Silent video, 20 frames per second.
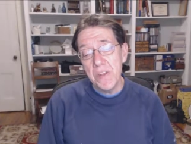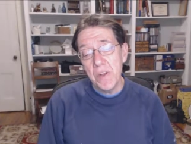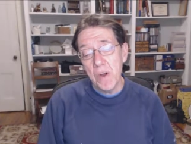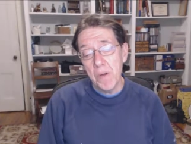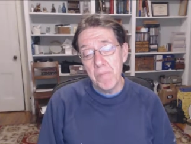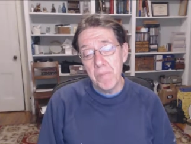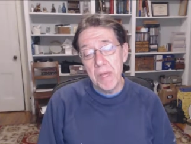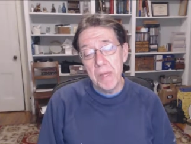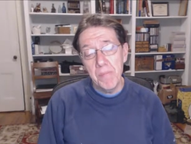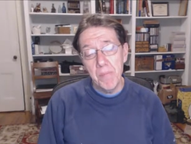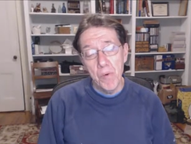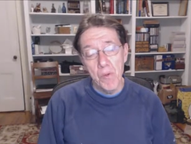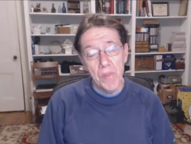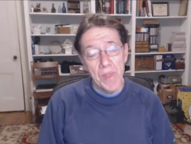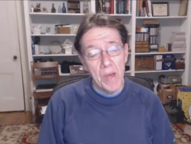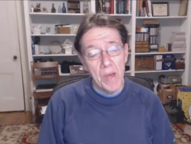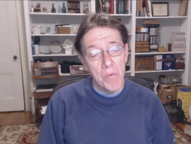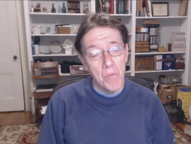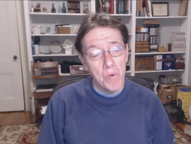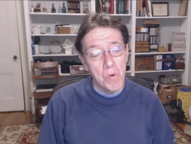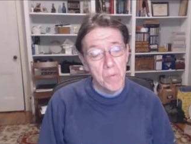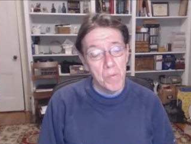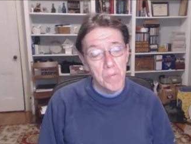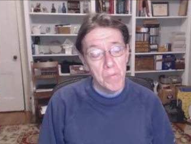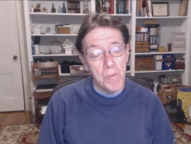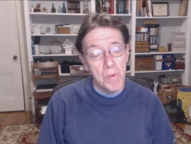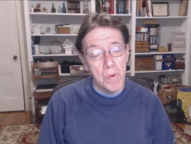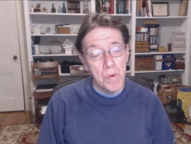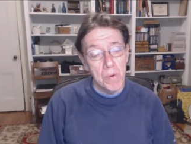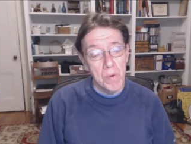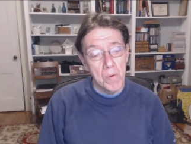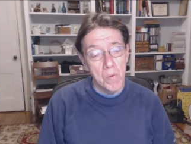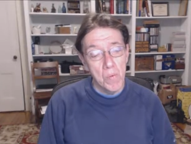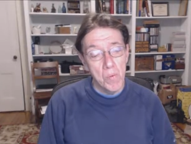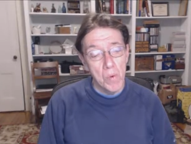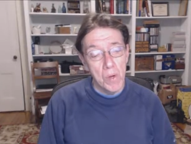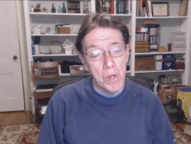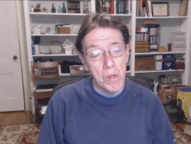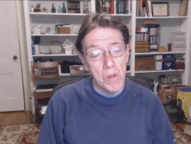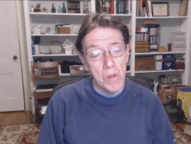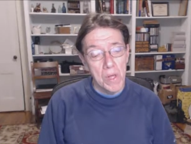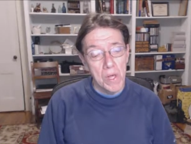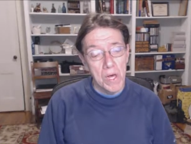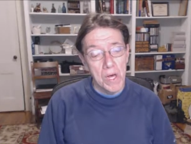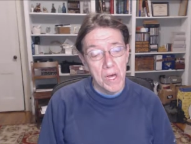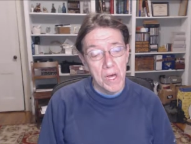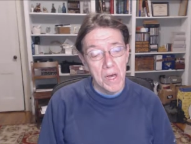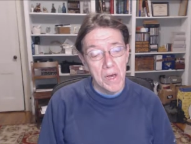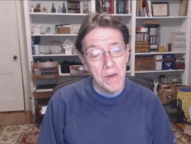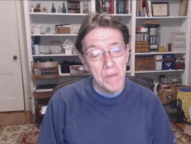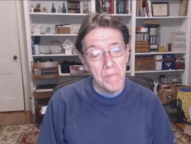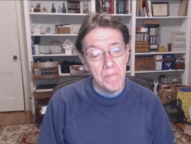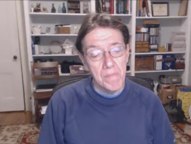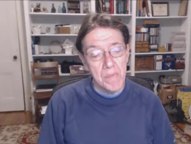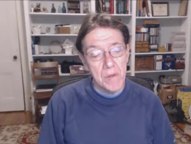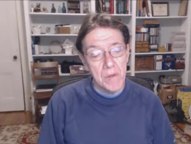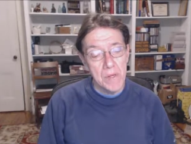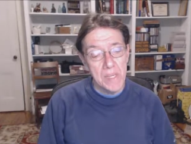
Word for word: there are people that will will uh,